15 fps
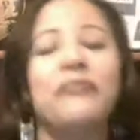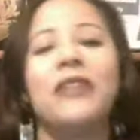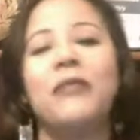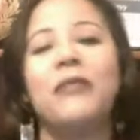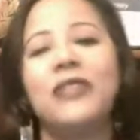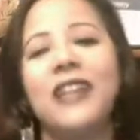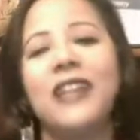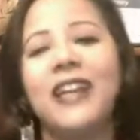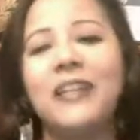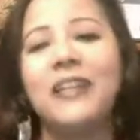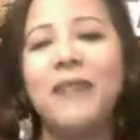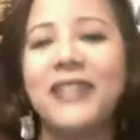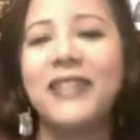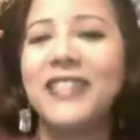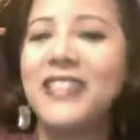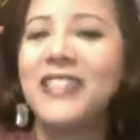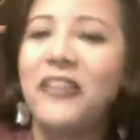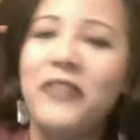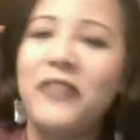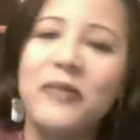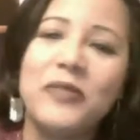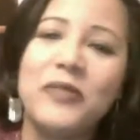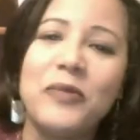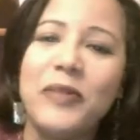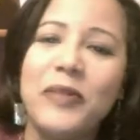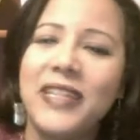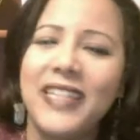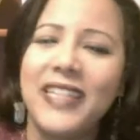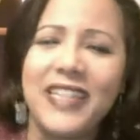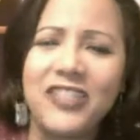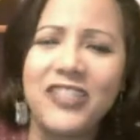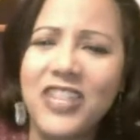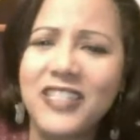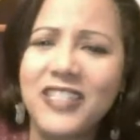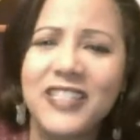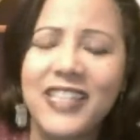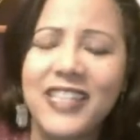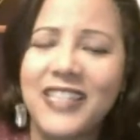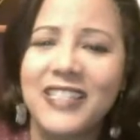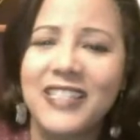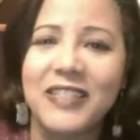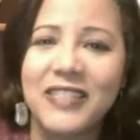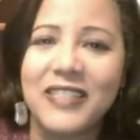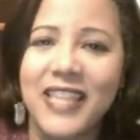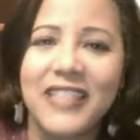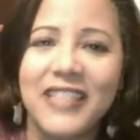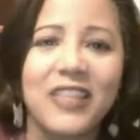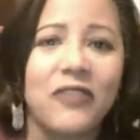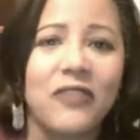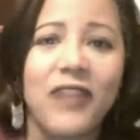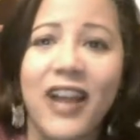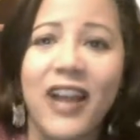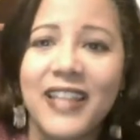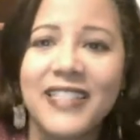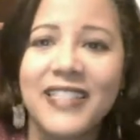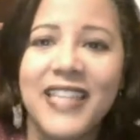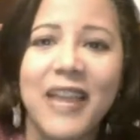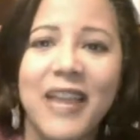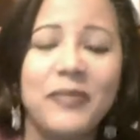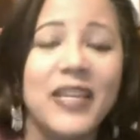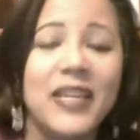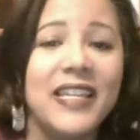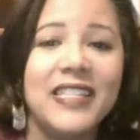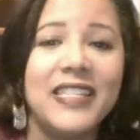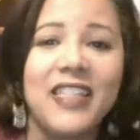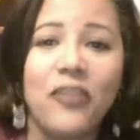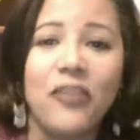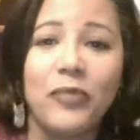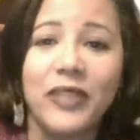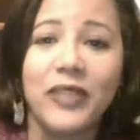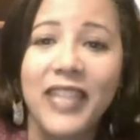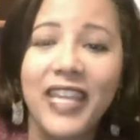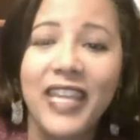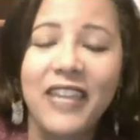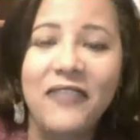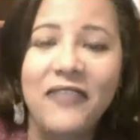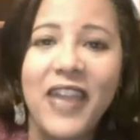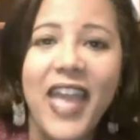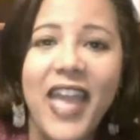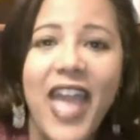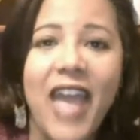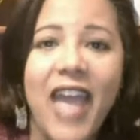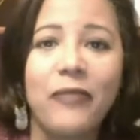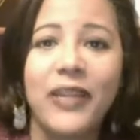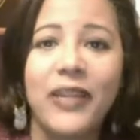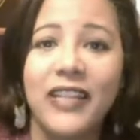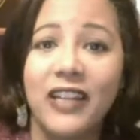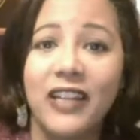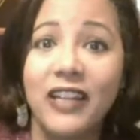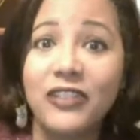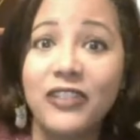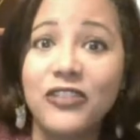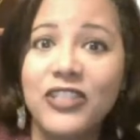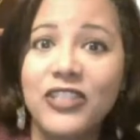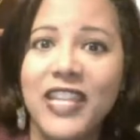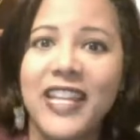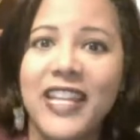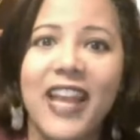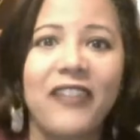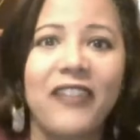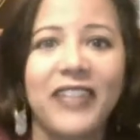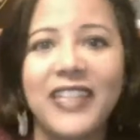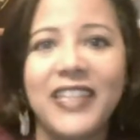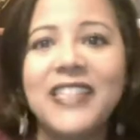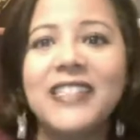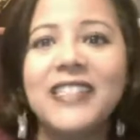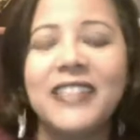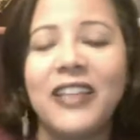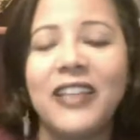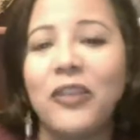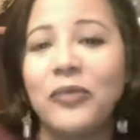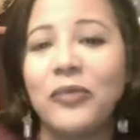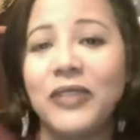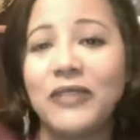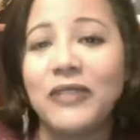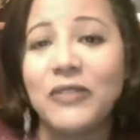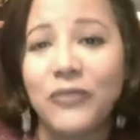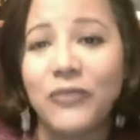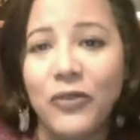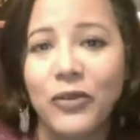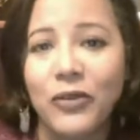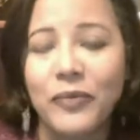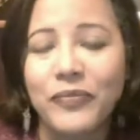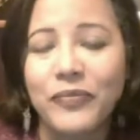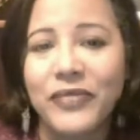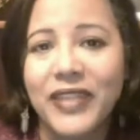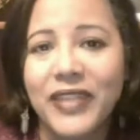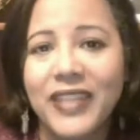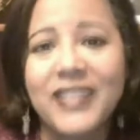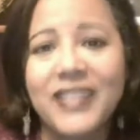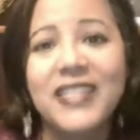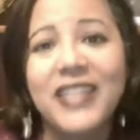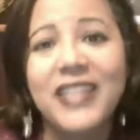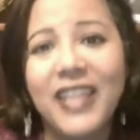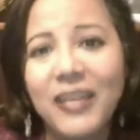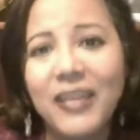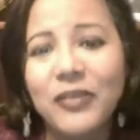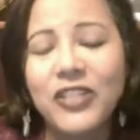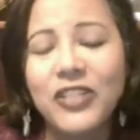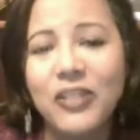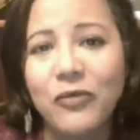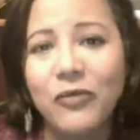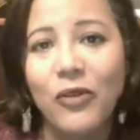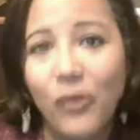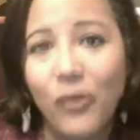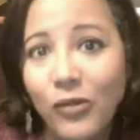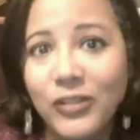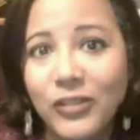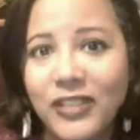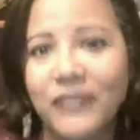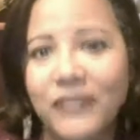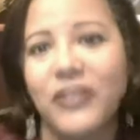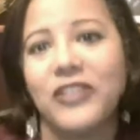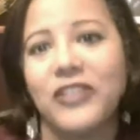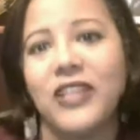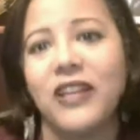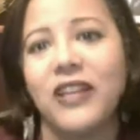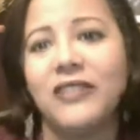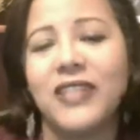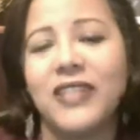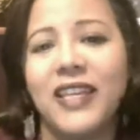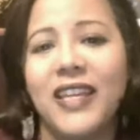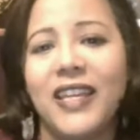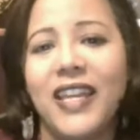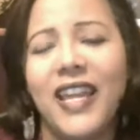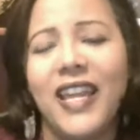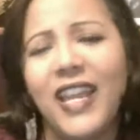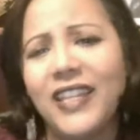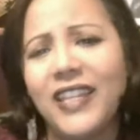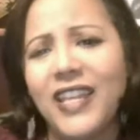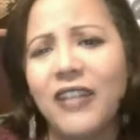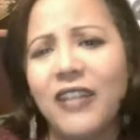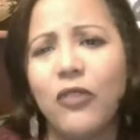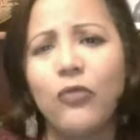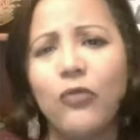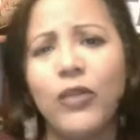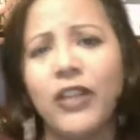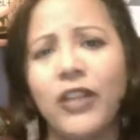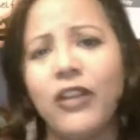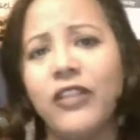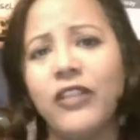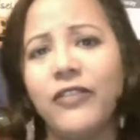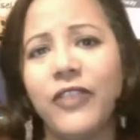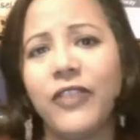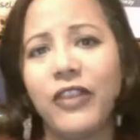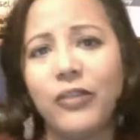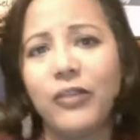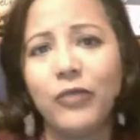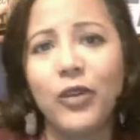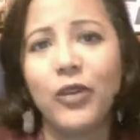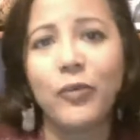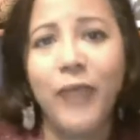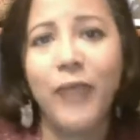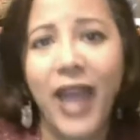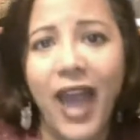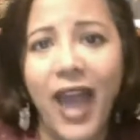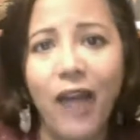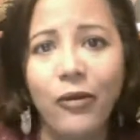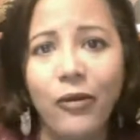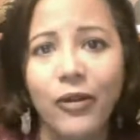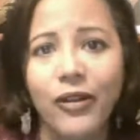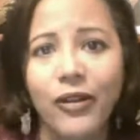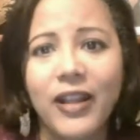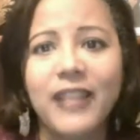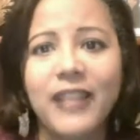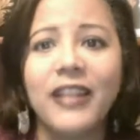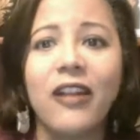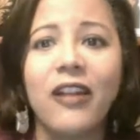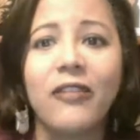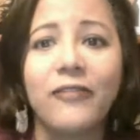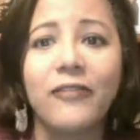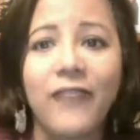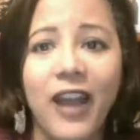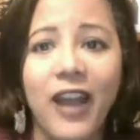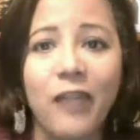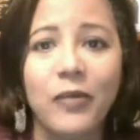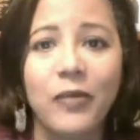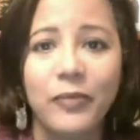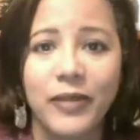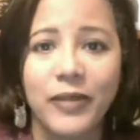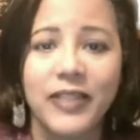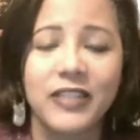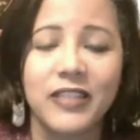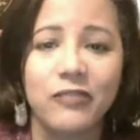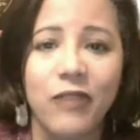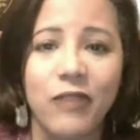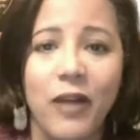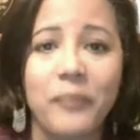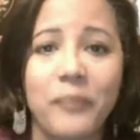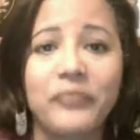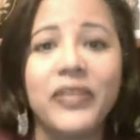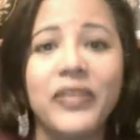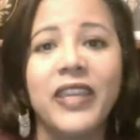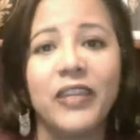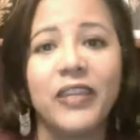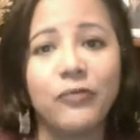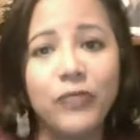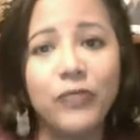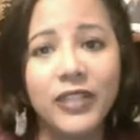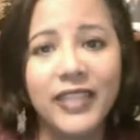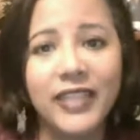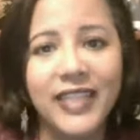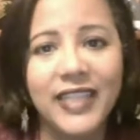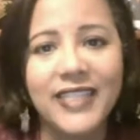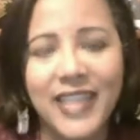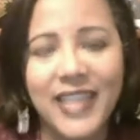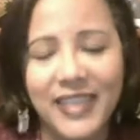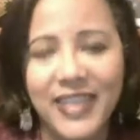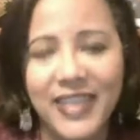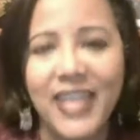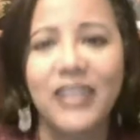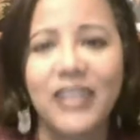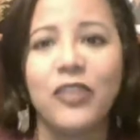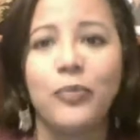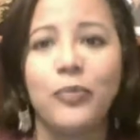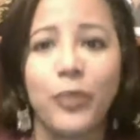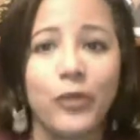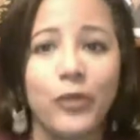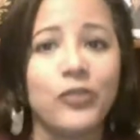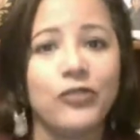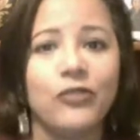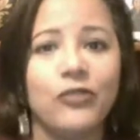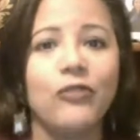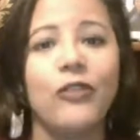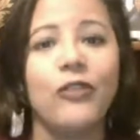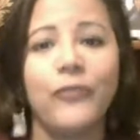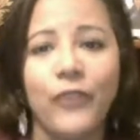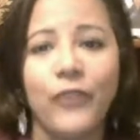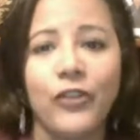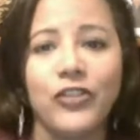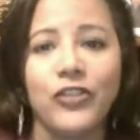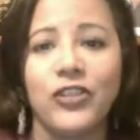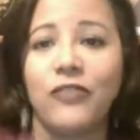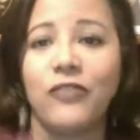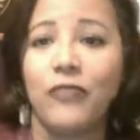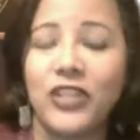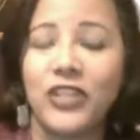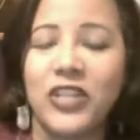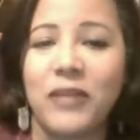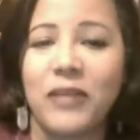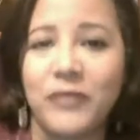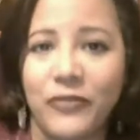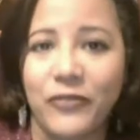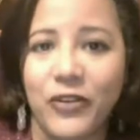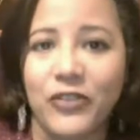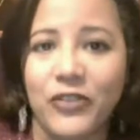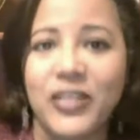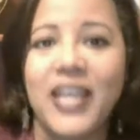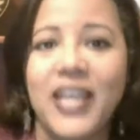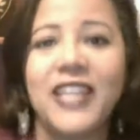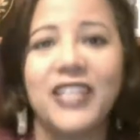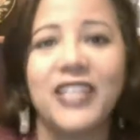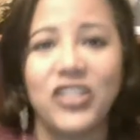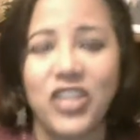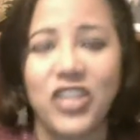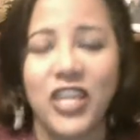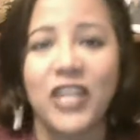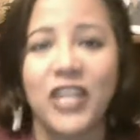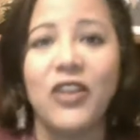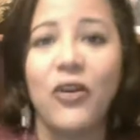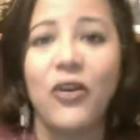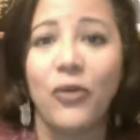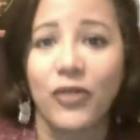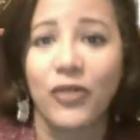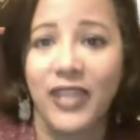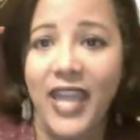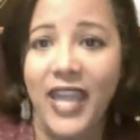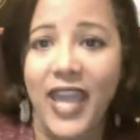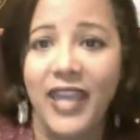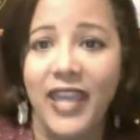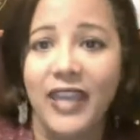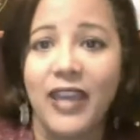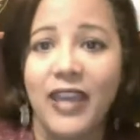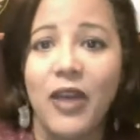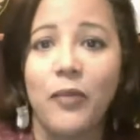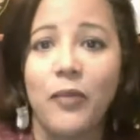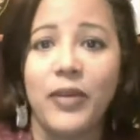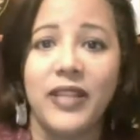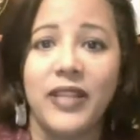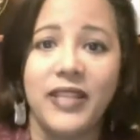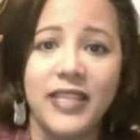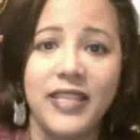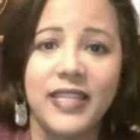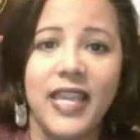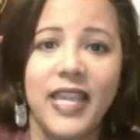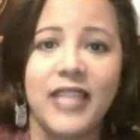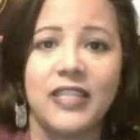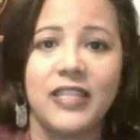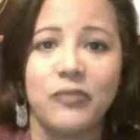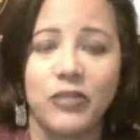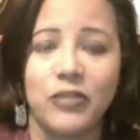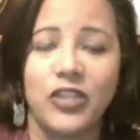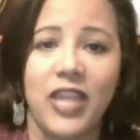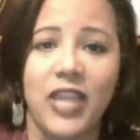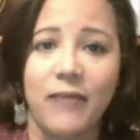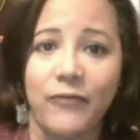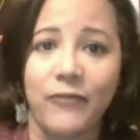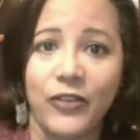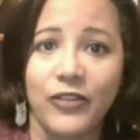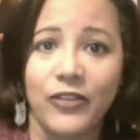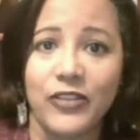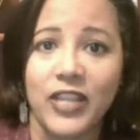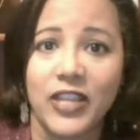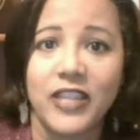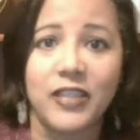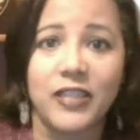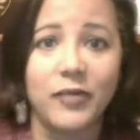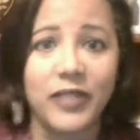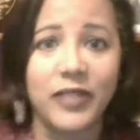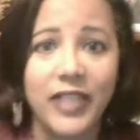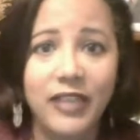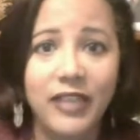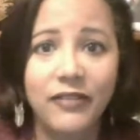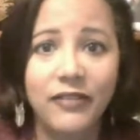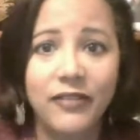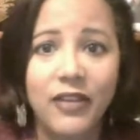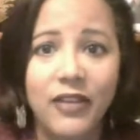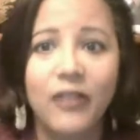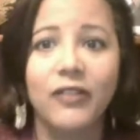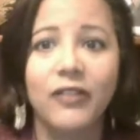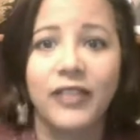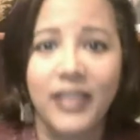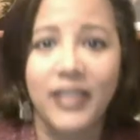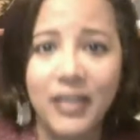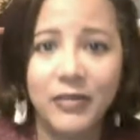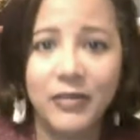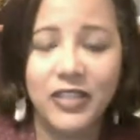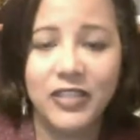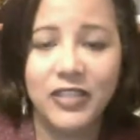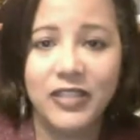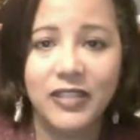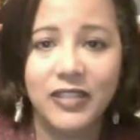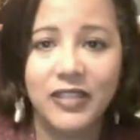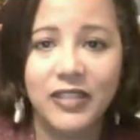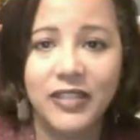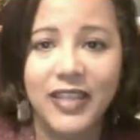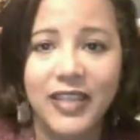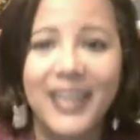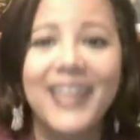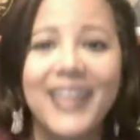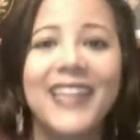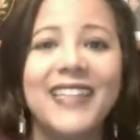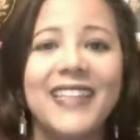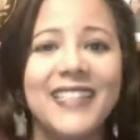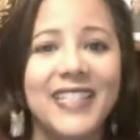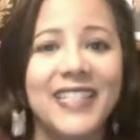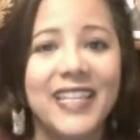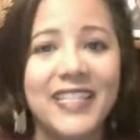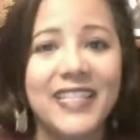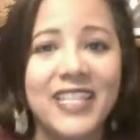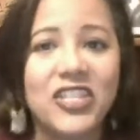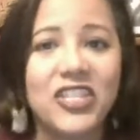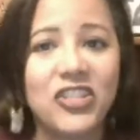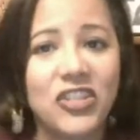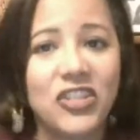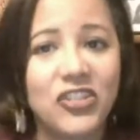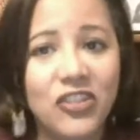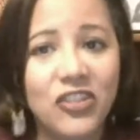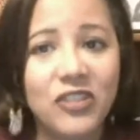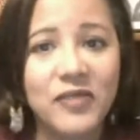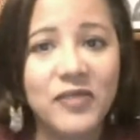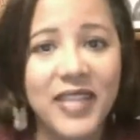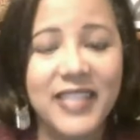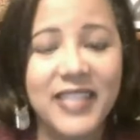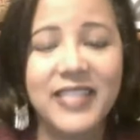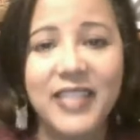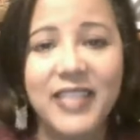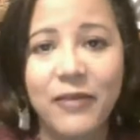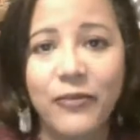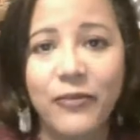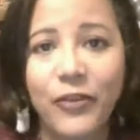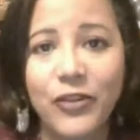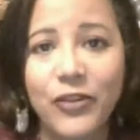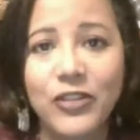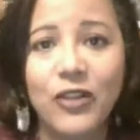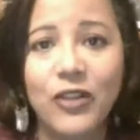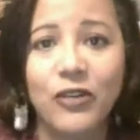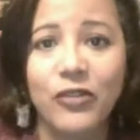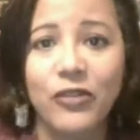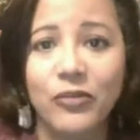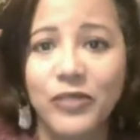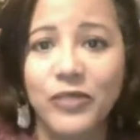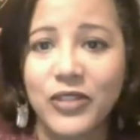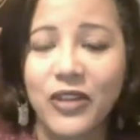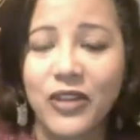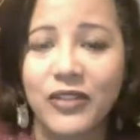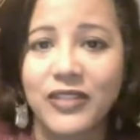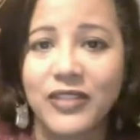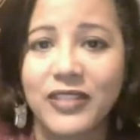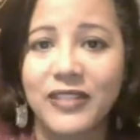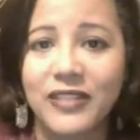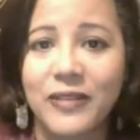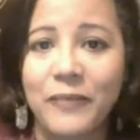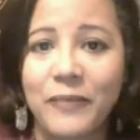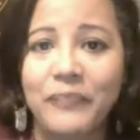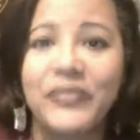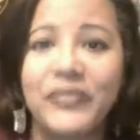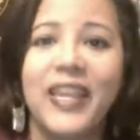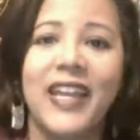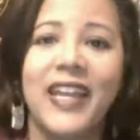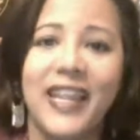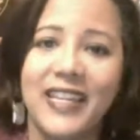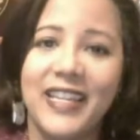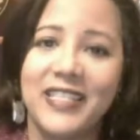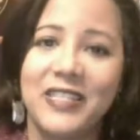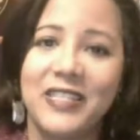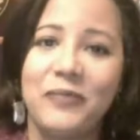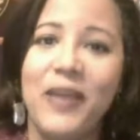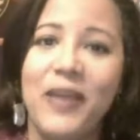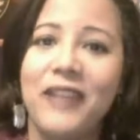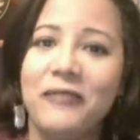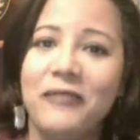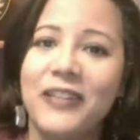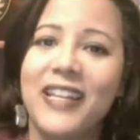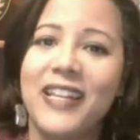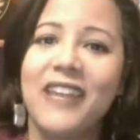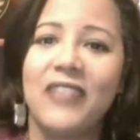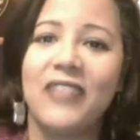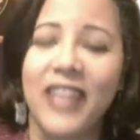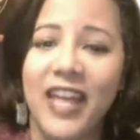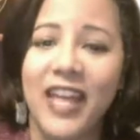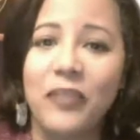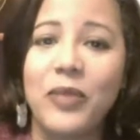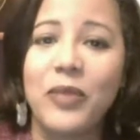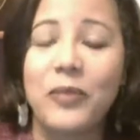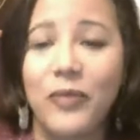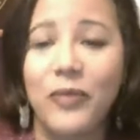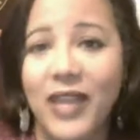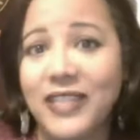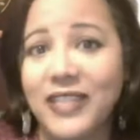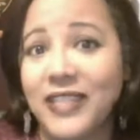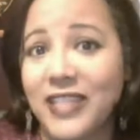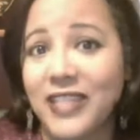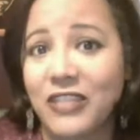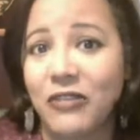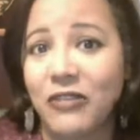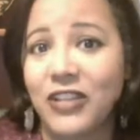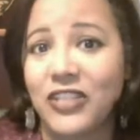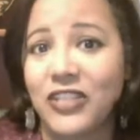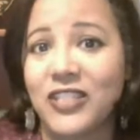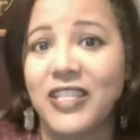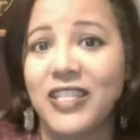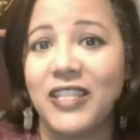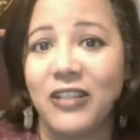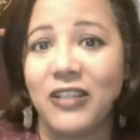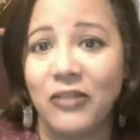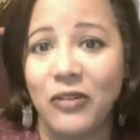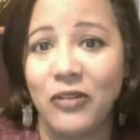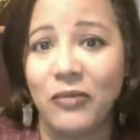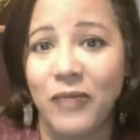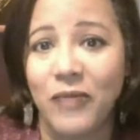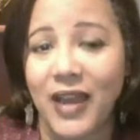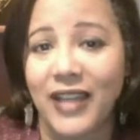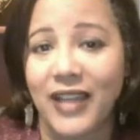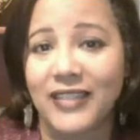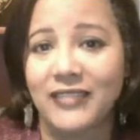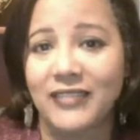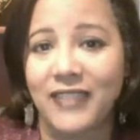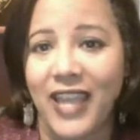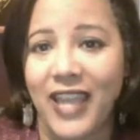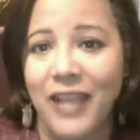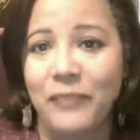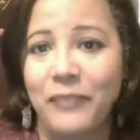And we're talking about the self-image, but we could just as easily say self-concept, self-belief, and we can understand how easily our beliefs form. This is an image that we're holding of ourselves. And yet we know the very real power that our environment plays as well. It really is, I think, the personal growth version of which comes first, the chicken or the egg. But in this case, it's which came first, the belief or the image. Did the conditions and circumstances come first or the results? And I suspect we're going to have a lot of people asking these questions in their own minds, okay?